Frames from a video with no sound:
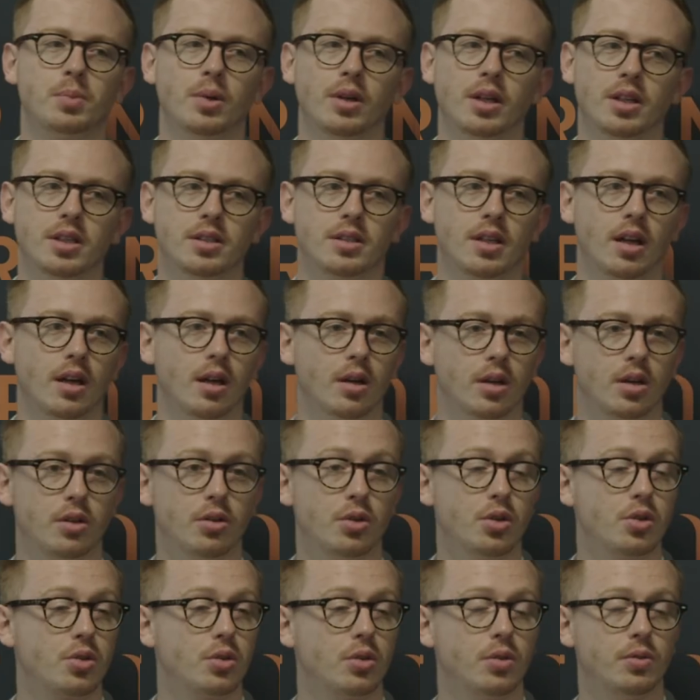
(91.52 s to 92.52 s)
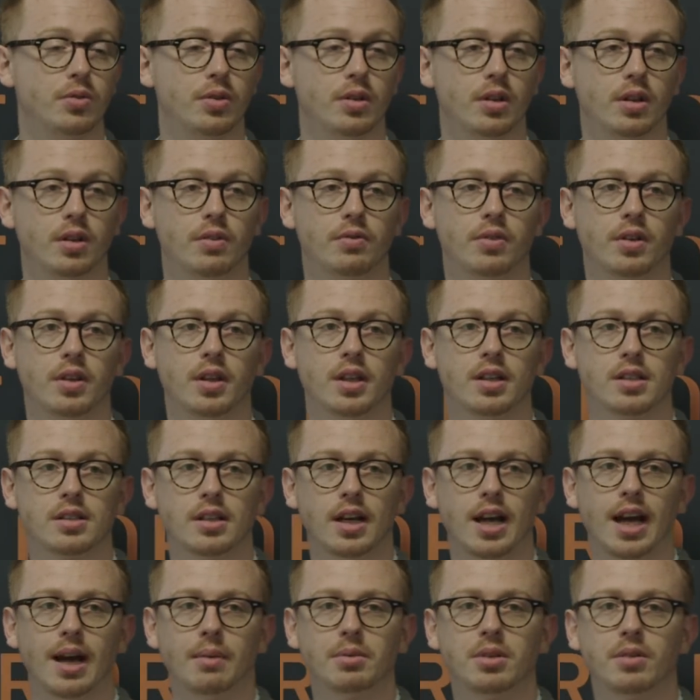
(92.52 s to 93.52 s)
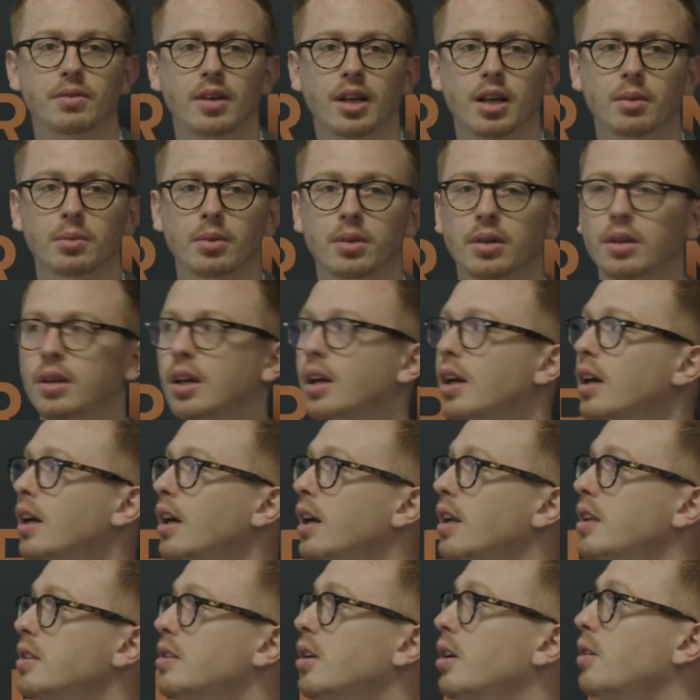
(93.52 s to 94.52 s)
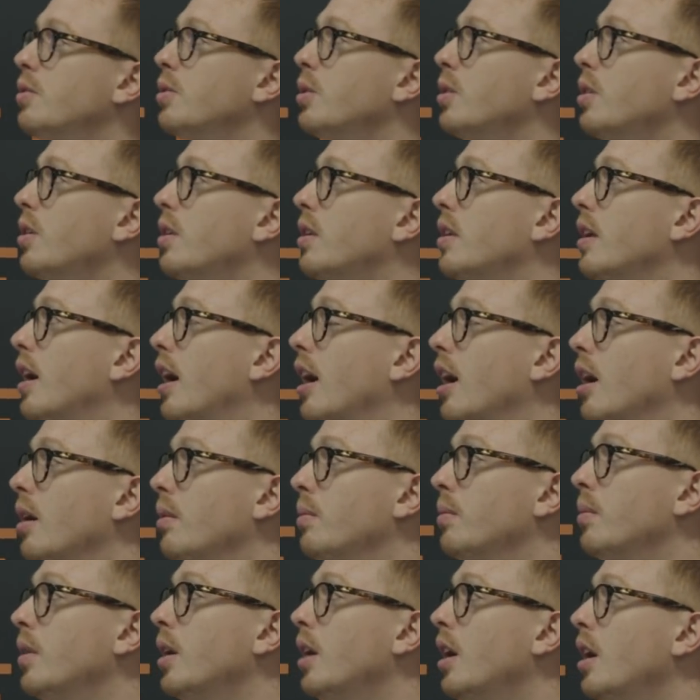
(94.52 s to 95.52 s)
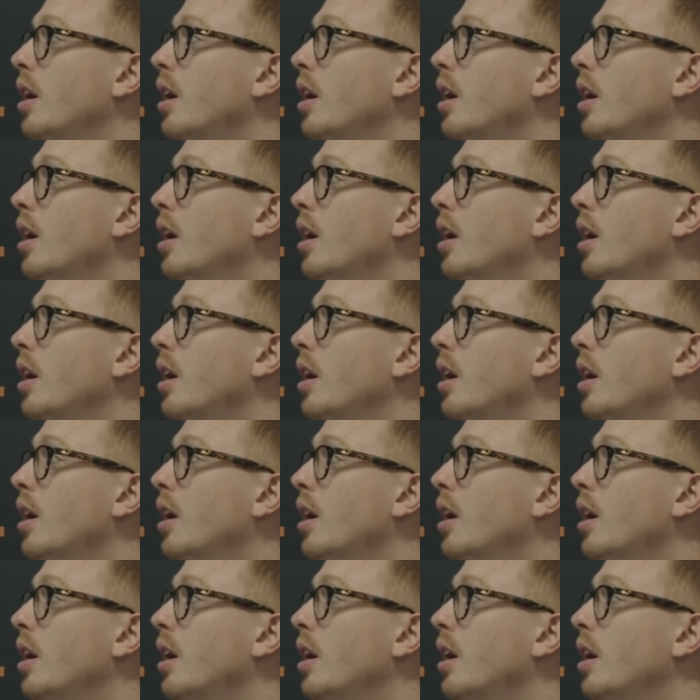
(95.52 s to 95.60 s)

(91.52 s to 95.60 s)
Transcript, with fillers: but it's uh, crucial for, for things like app development and so forth. Um,